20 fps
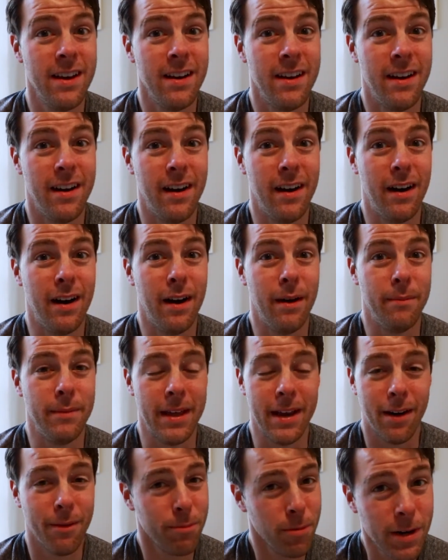
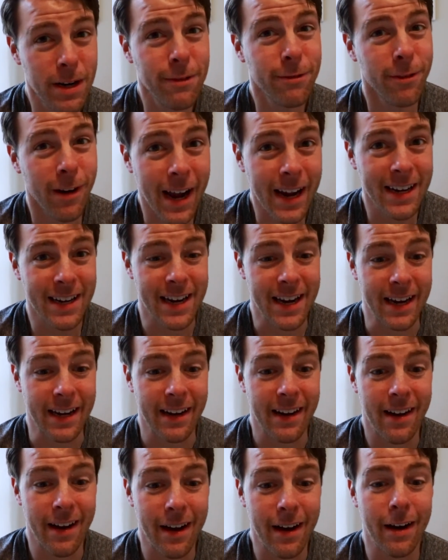that are pretty
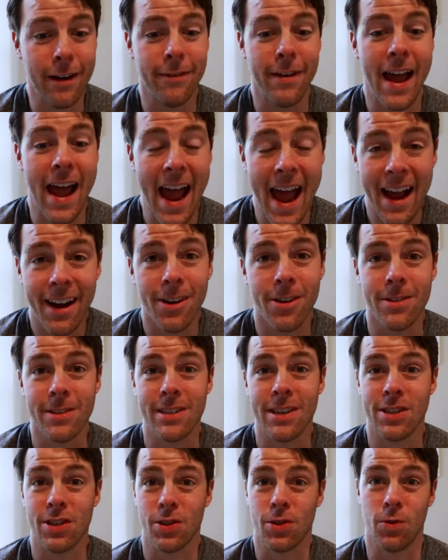frightening of
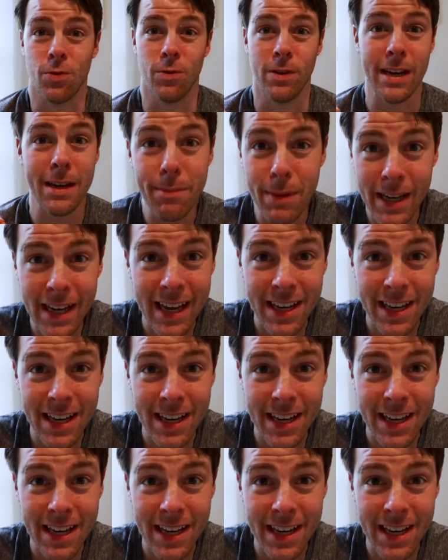hackers screaming